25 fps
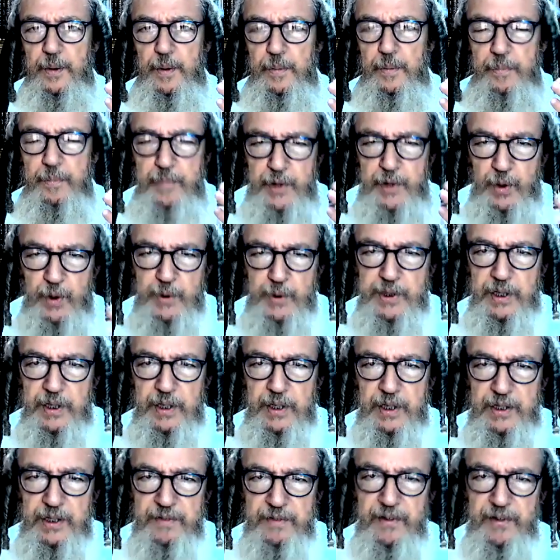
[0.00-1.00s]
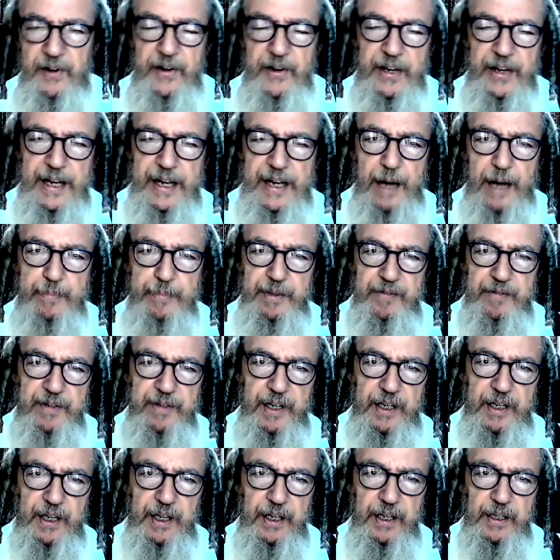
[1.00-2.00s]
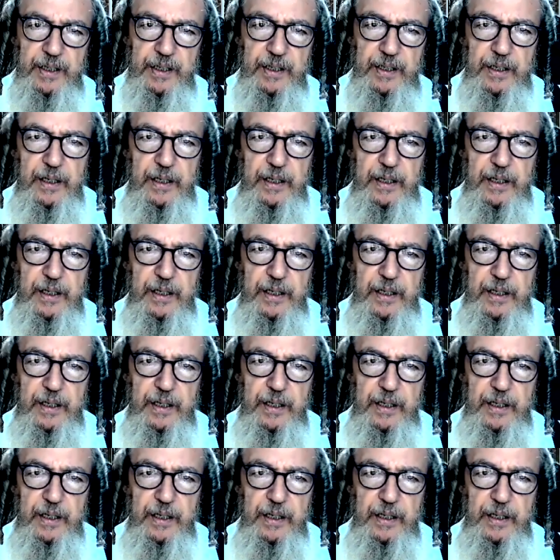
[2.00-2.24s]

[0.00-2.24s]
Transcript: music is very captivating